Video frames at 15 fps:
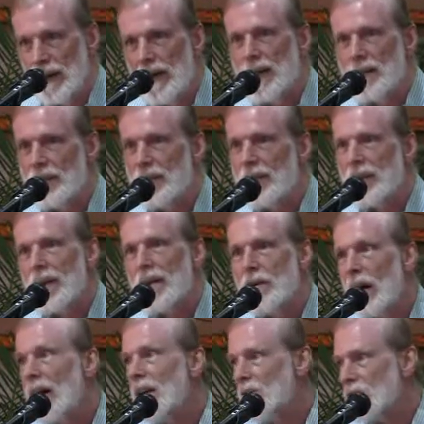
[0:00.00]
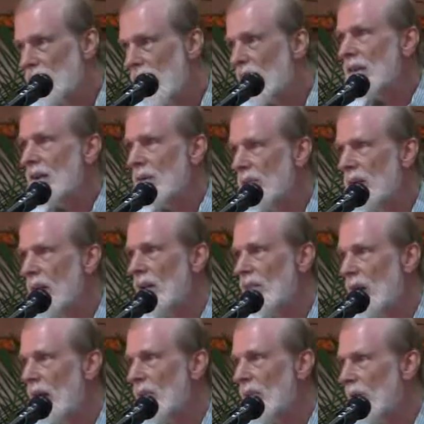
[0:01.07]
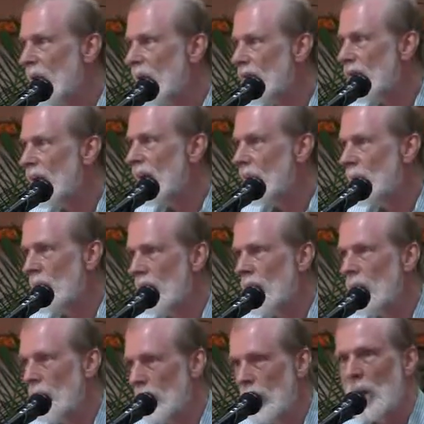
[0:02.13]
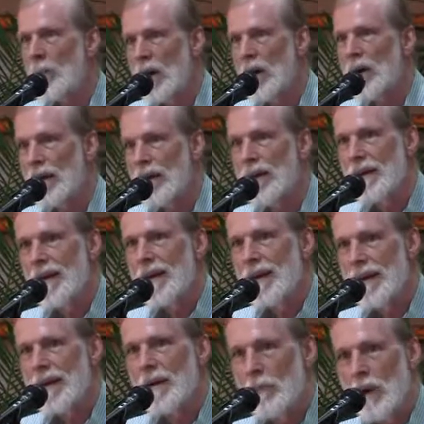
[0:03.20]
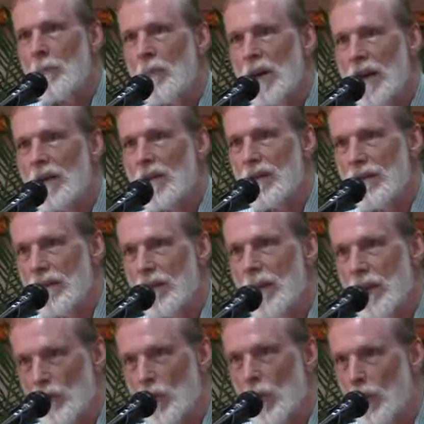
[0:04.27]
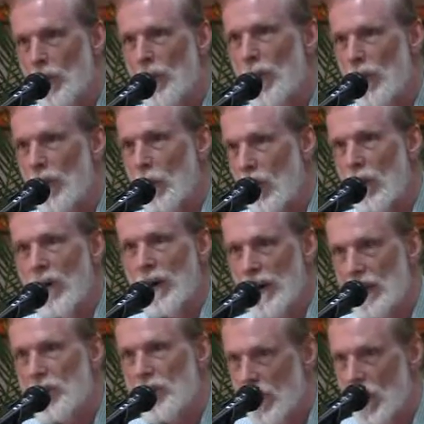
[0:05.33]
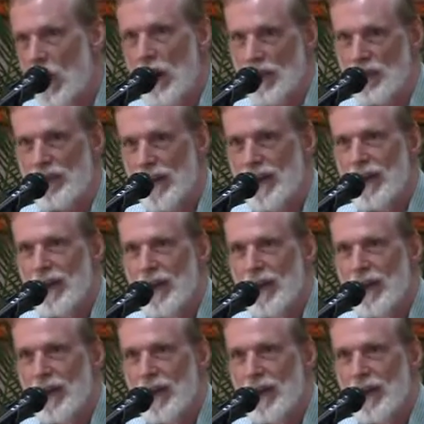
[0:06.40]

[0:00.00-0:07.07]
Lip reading: It's not just a philosophical statement. Brahman is the truth, the world is false.